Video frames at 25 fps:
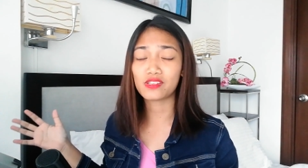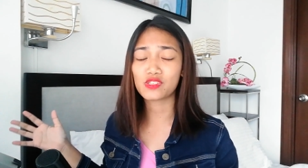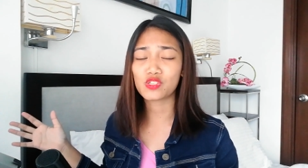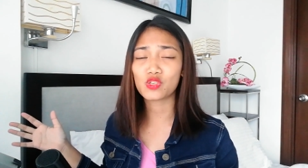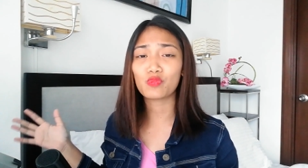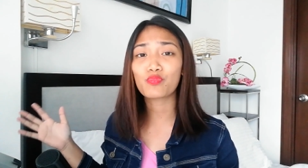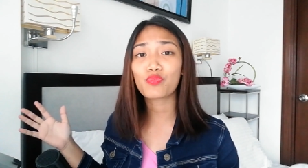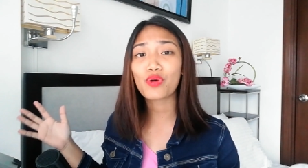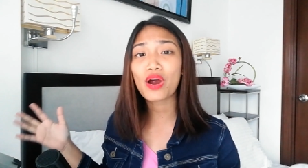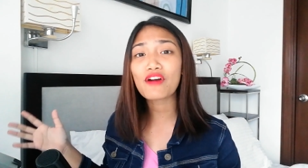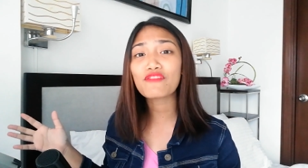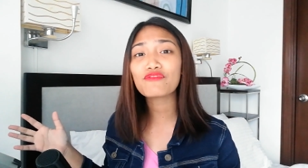
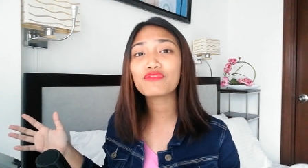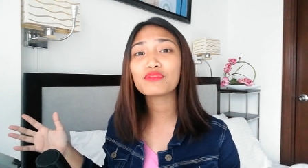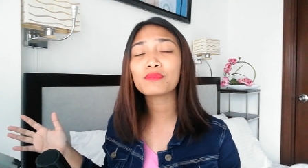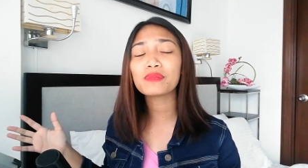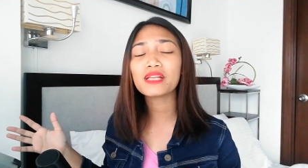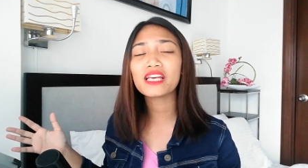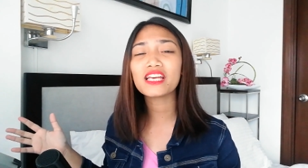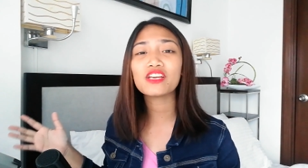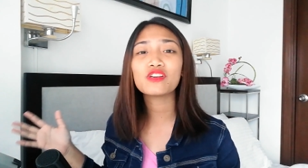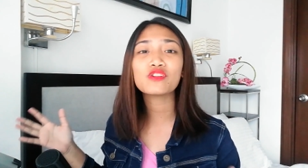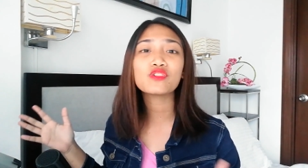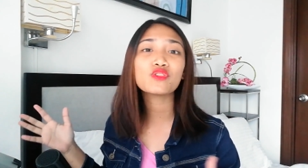So
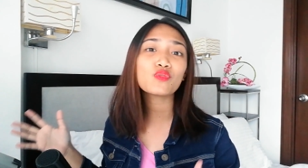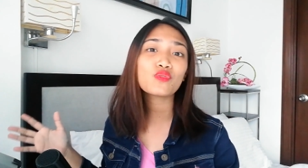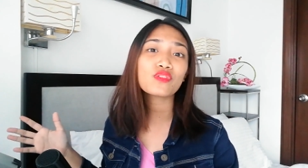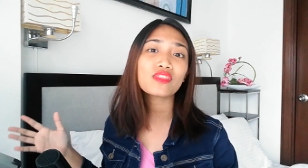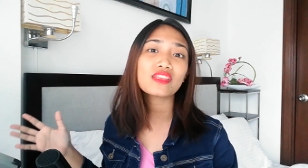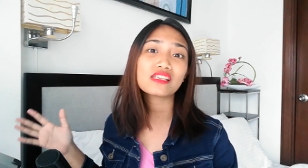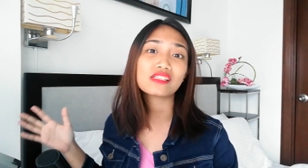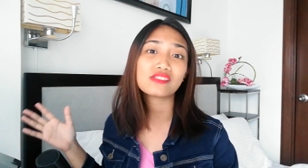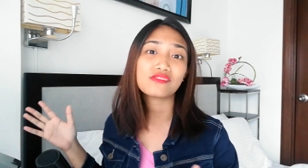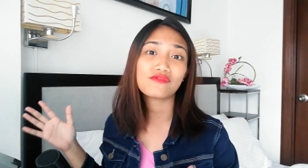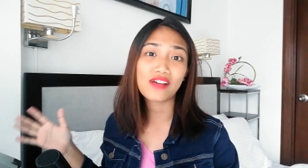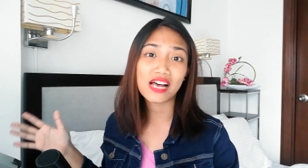preferably you do
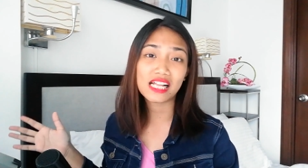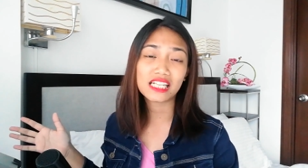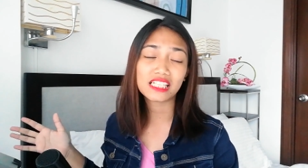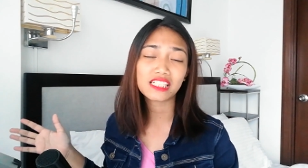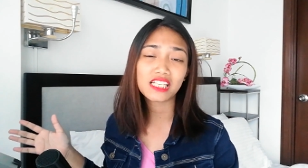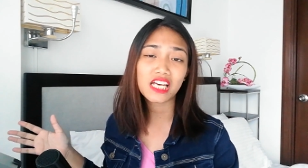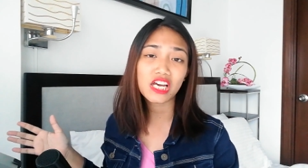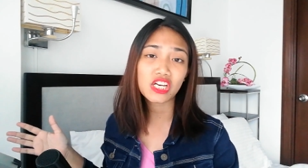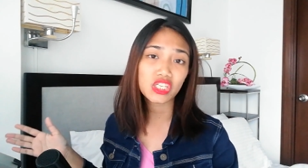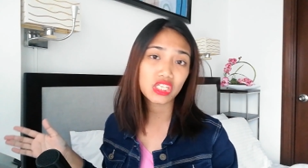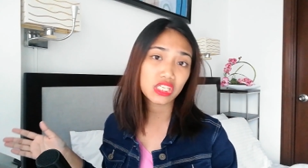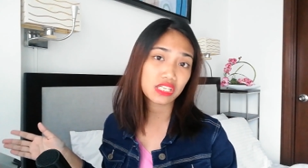this
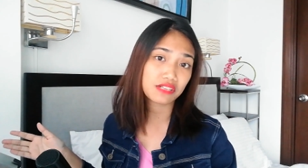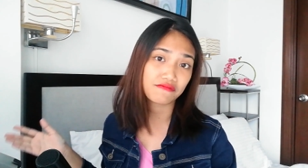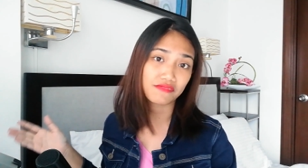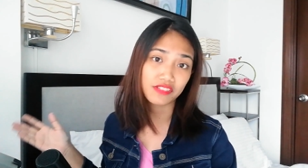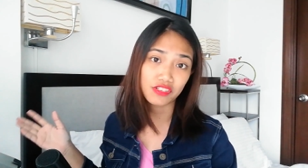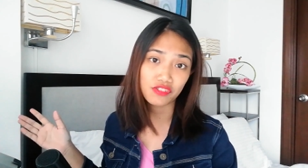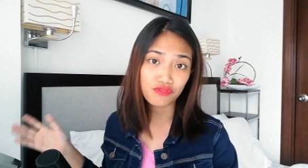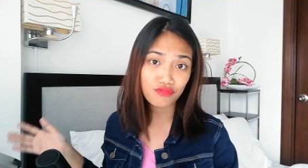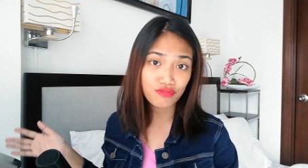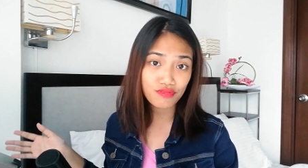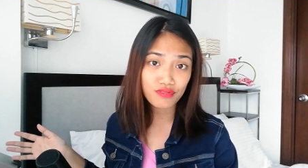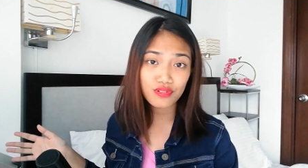validation of
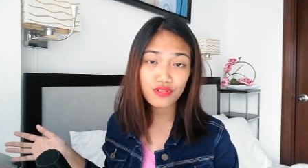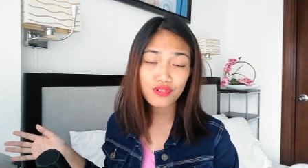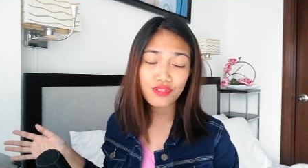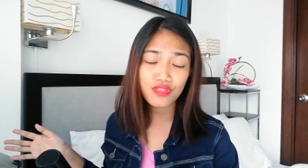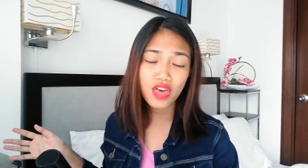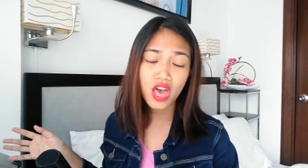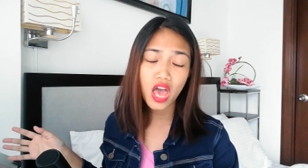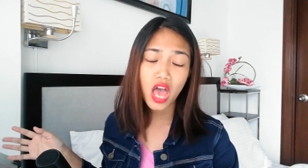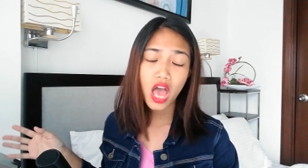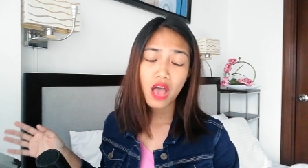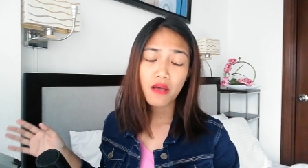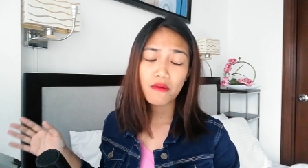the
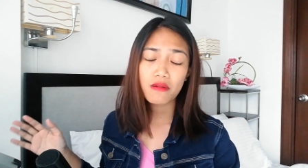truth